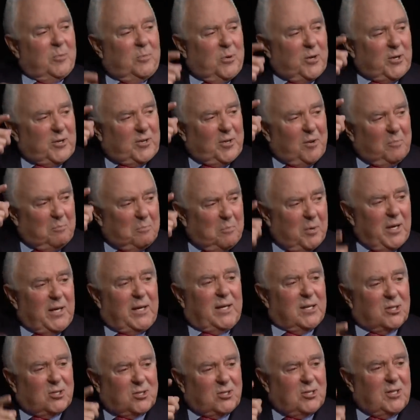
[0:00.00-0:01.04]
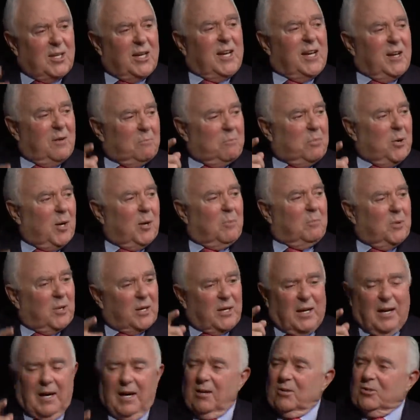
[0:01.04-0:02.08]
to put the biggest damn
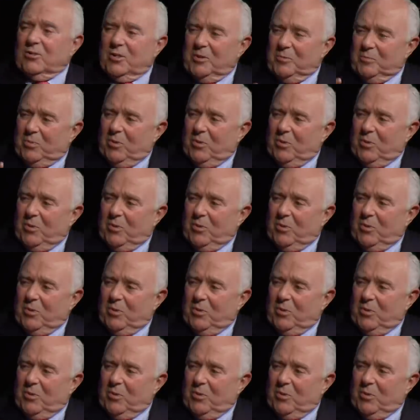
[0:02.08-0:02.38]
public housing